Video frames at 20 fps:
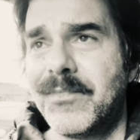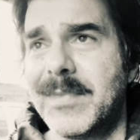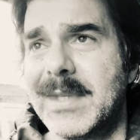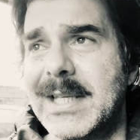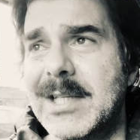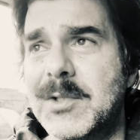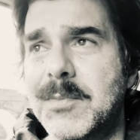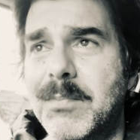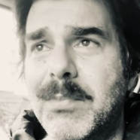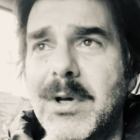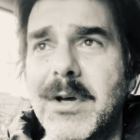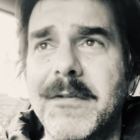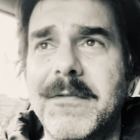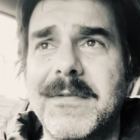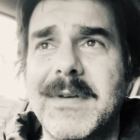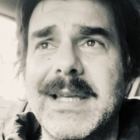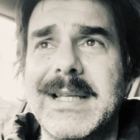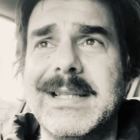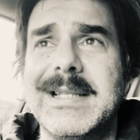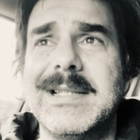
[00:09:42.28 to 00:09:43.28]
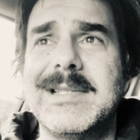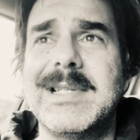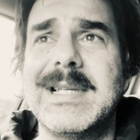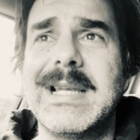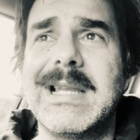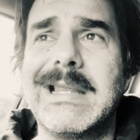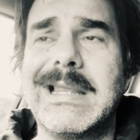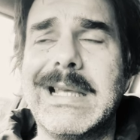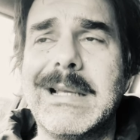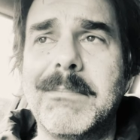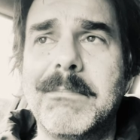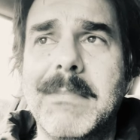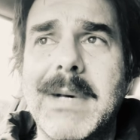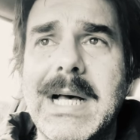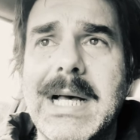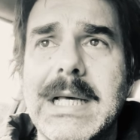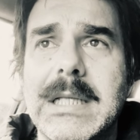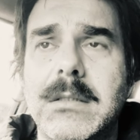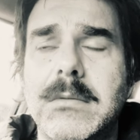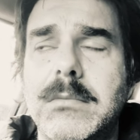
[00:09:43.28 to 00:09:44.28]
is perfect. It's anything
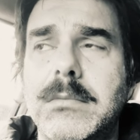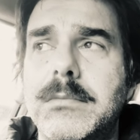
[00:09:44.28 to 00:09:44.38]
but.